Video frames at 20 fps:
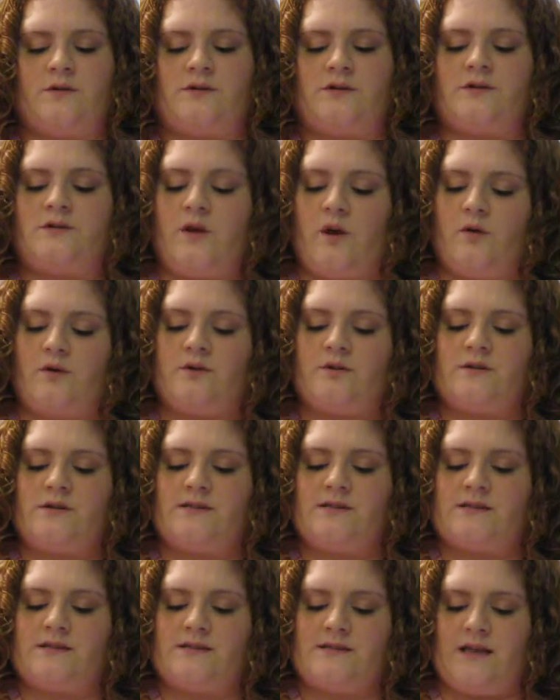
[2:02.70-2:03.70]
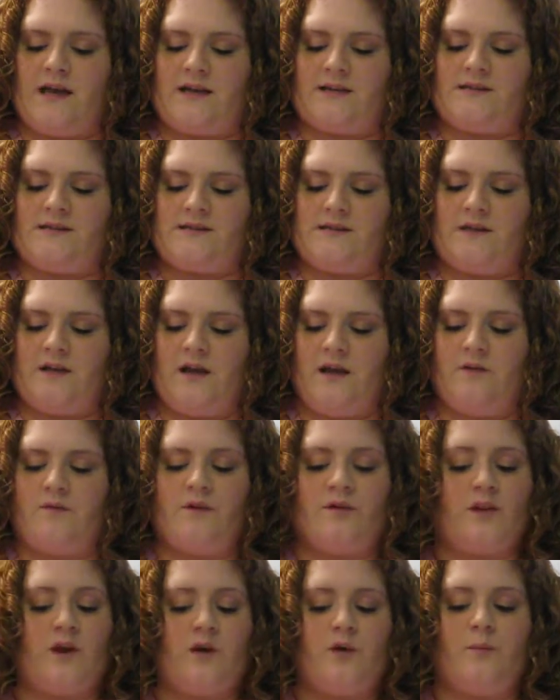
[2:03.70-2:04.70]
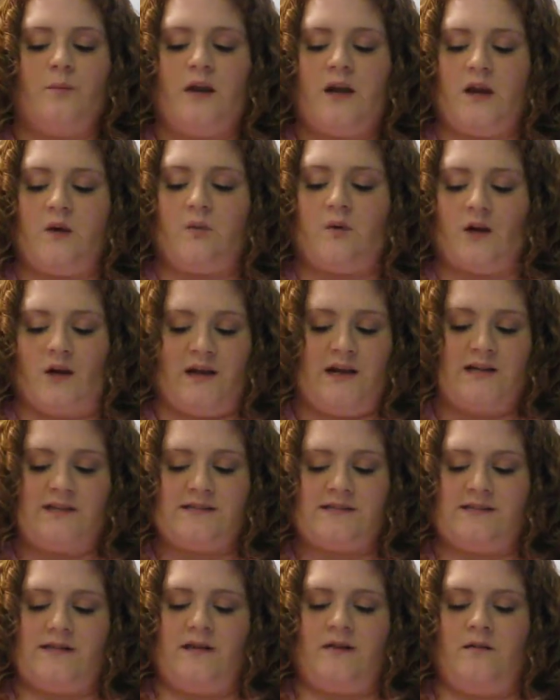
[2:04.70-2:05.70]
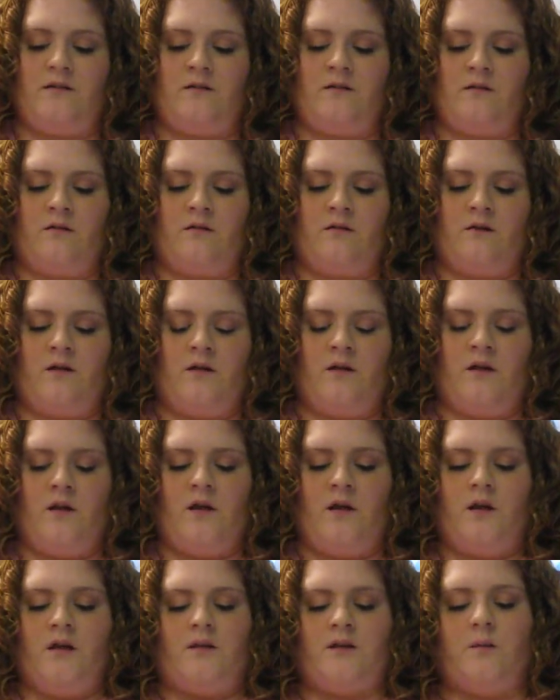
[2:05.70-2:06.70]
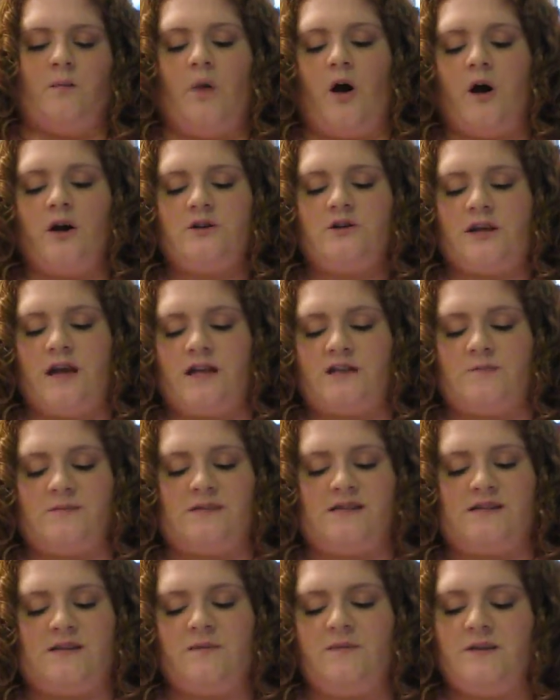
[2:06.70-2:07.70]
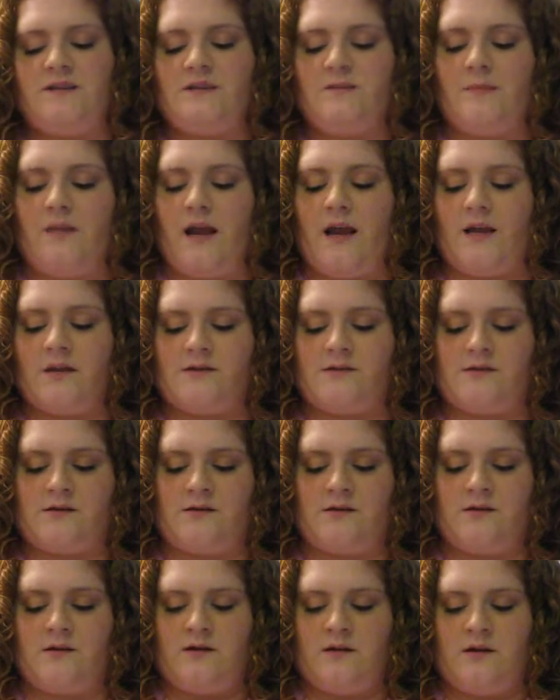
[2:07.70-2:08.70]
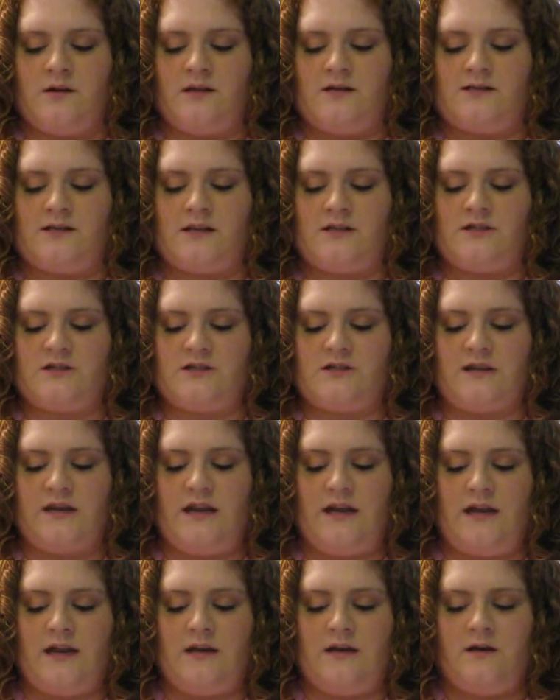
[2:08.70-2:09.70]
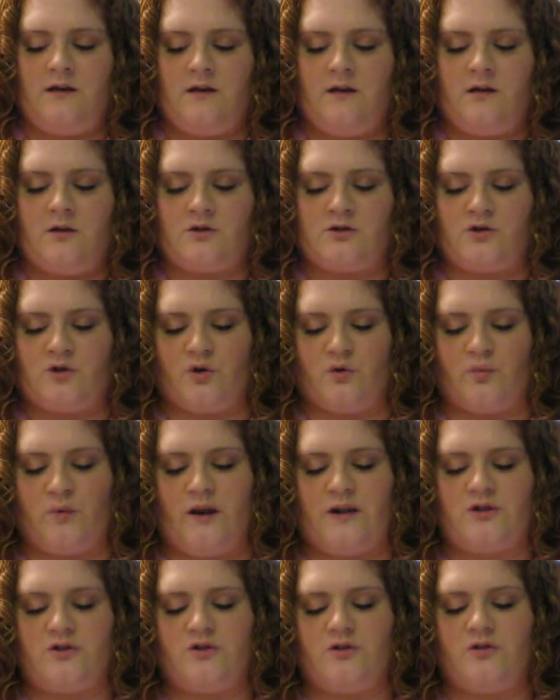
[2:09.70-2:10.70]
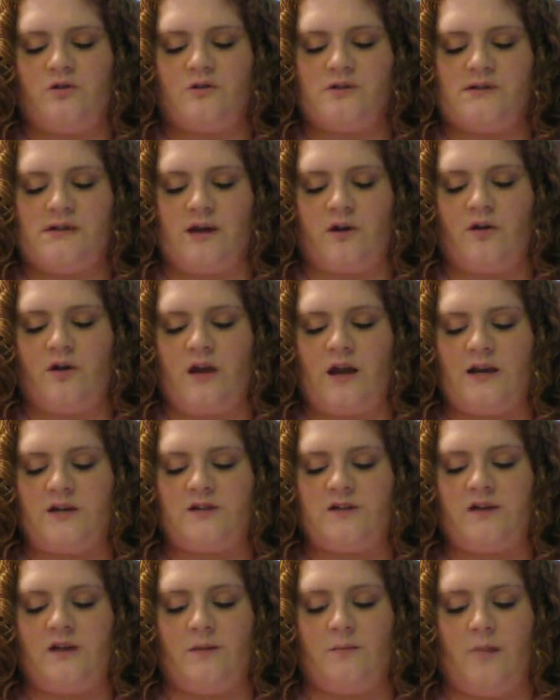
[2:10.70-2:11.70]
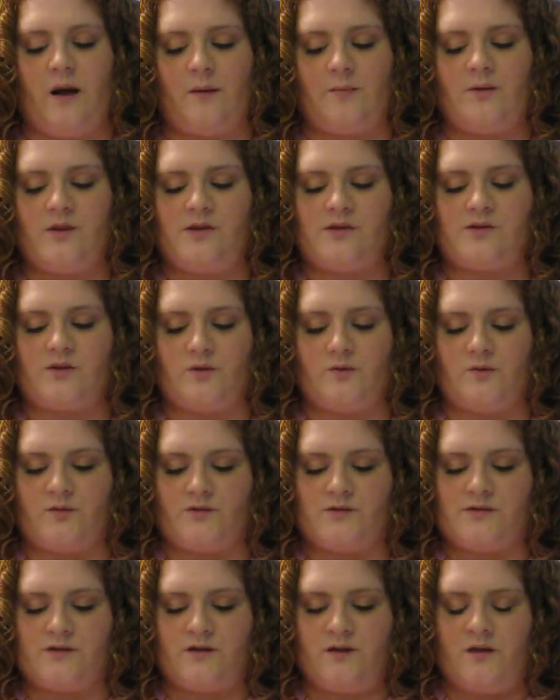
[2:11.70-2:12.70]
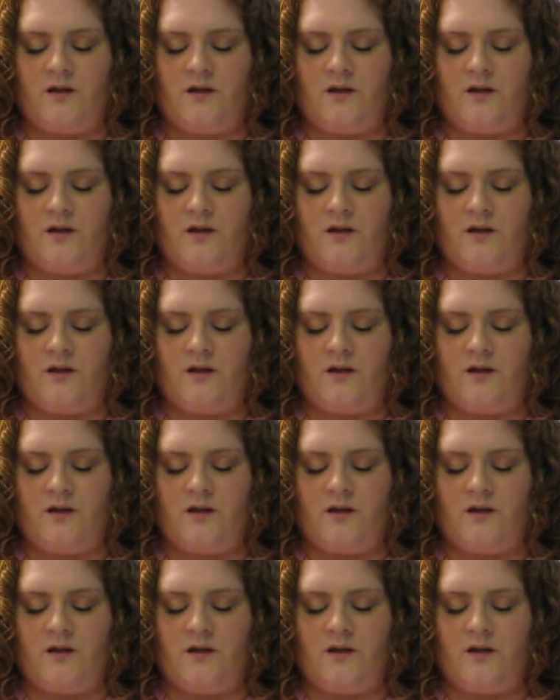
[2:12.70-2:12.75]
a total success, even though many were against it. The march had specific demands, such as an end to racial segregation in public schools,